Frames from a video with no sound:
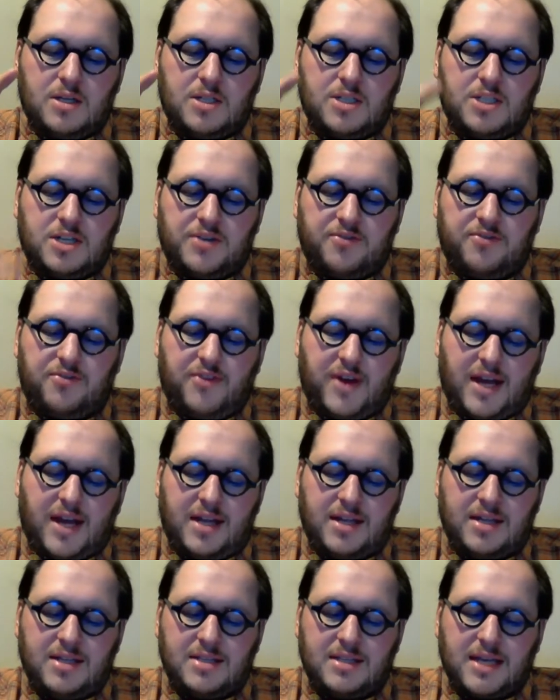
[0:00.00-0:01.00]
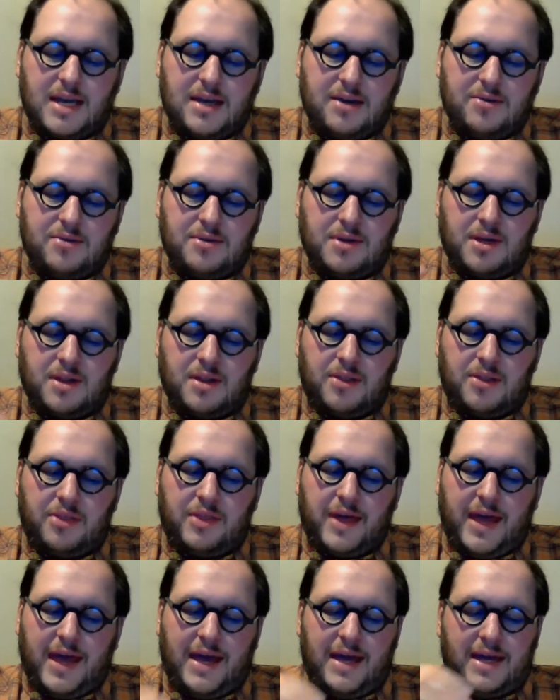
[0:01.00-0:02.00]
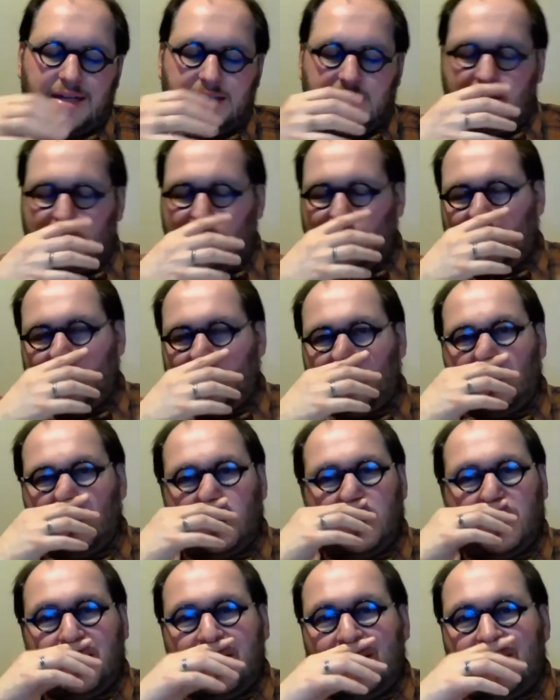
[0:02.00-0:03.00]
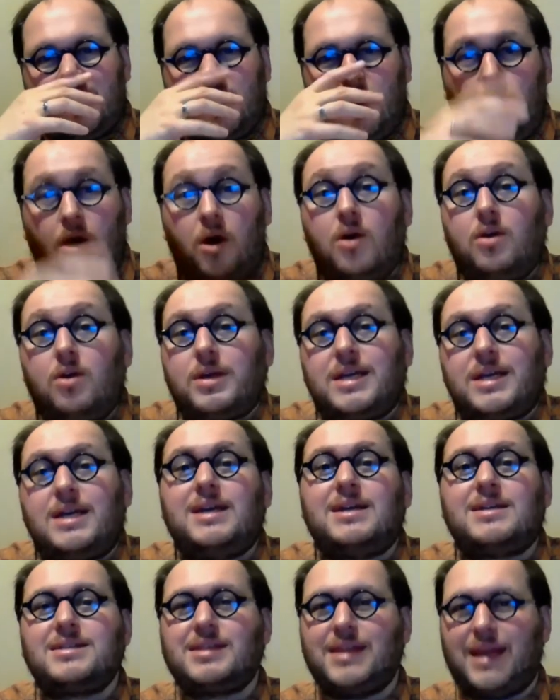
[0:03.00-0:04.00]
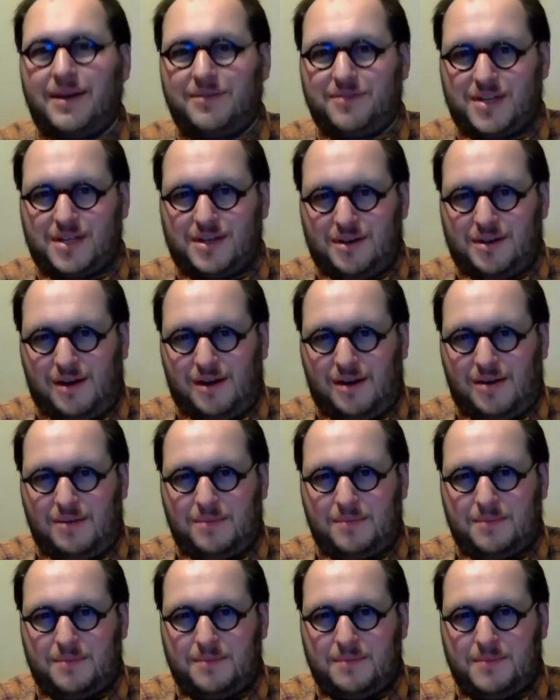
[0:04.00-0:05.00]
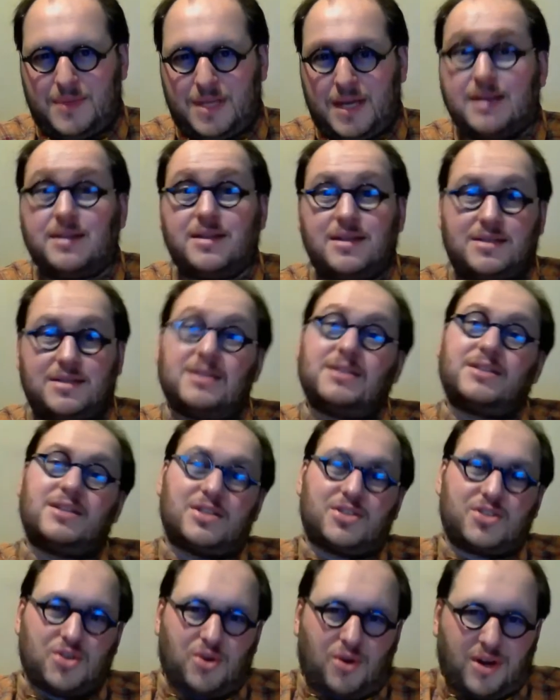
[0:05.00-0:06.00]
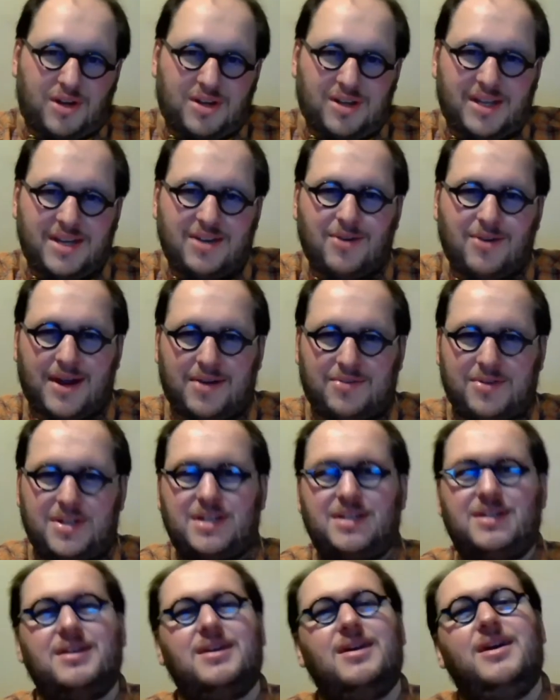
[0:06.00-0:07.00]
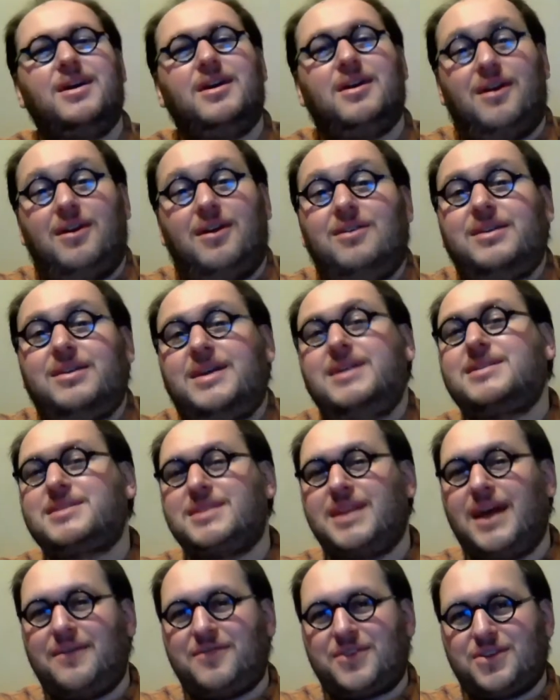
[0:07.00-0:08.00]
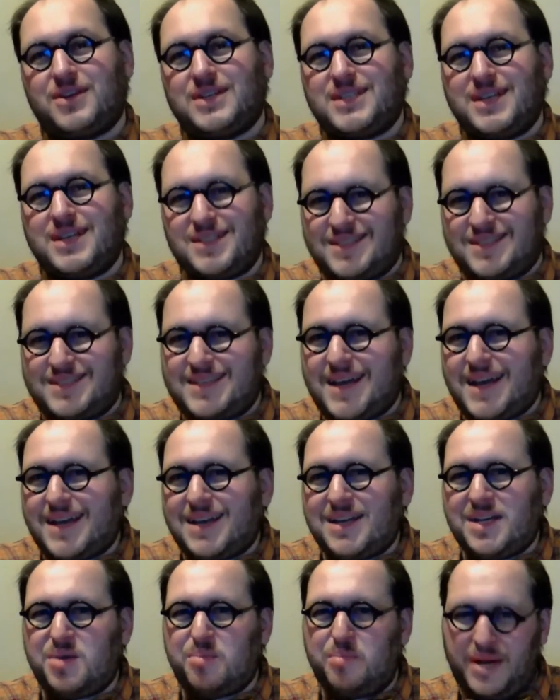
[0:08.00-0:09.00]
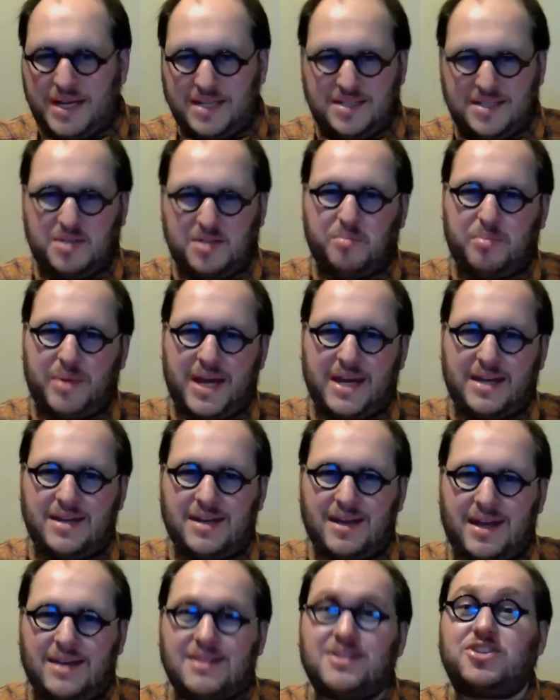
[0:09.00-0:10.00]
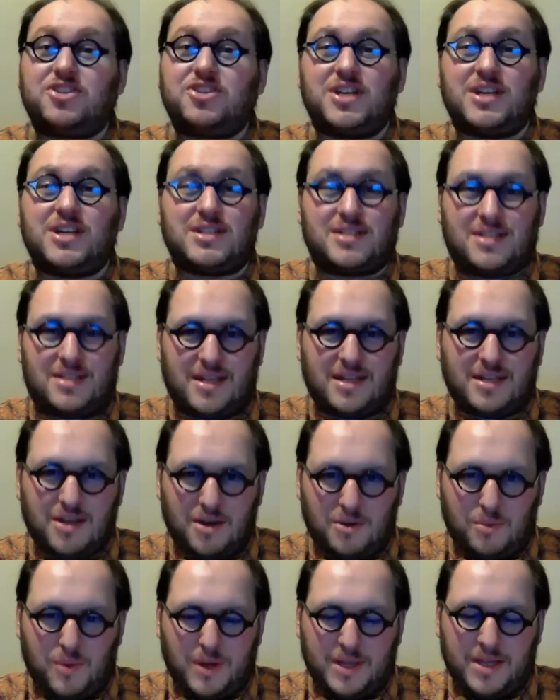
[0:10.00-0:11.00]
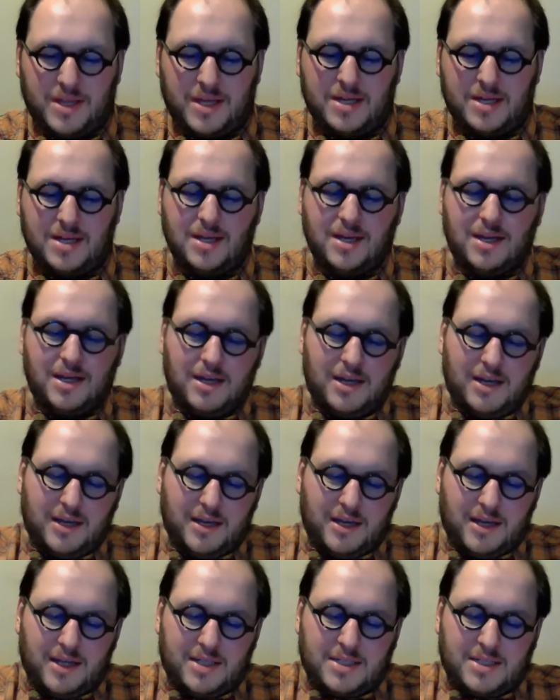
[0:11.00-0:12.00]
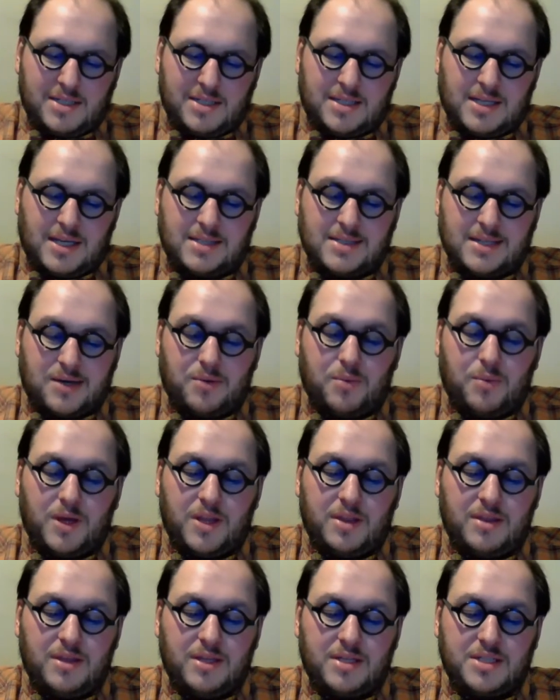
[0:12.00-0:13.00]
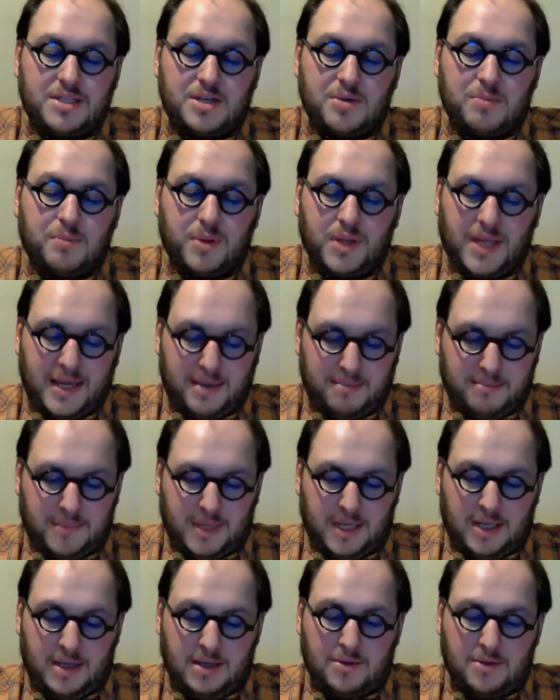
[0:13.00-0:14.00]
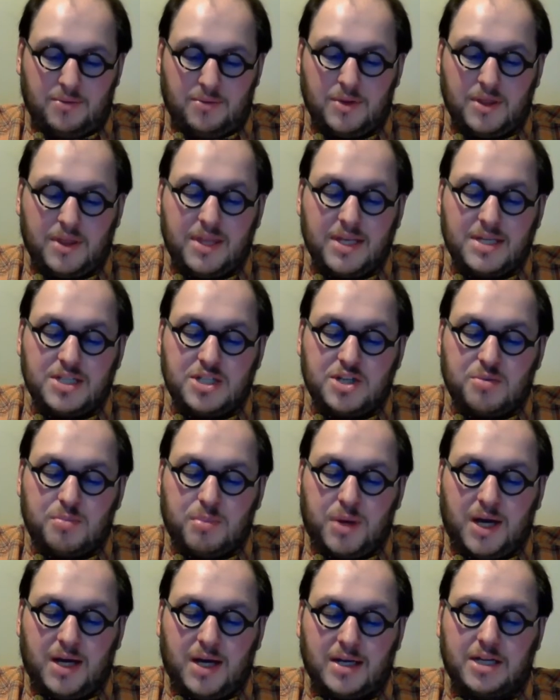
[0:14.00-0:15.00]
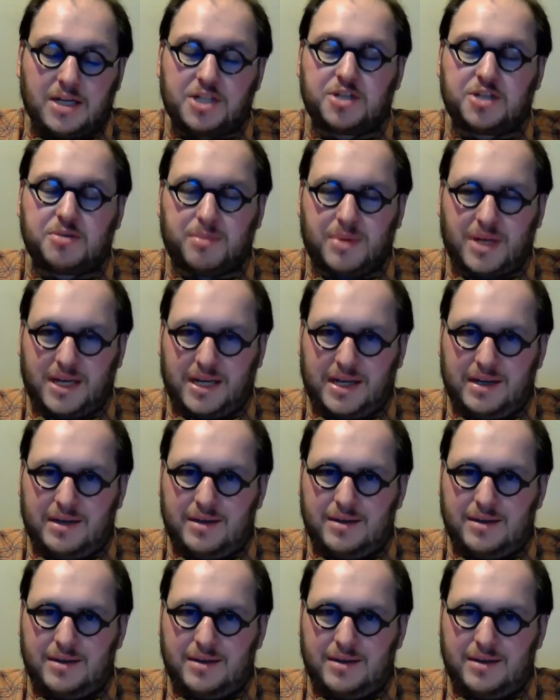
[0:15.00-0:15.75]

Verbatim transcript: she finds out that all he has left her, and this is historically grounded, all he has left her is his second best bed and the sheets that go with it. And she says, and with this you blame me, with this you punish me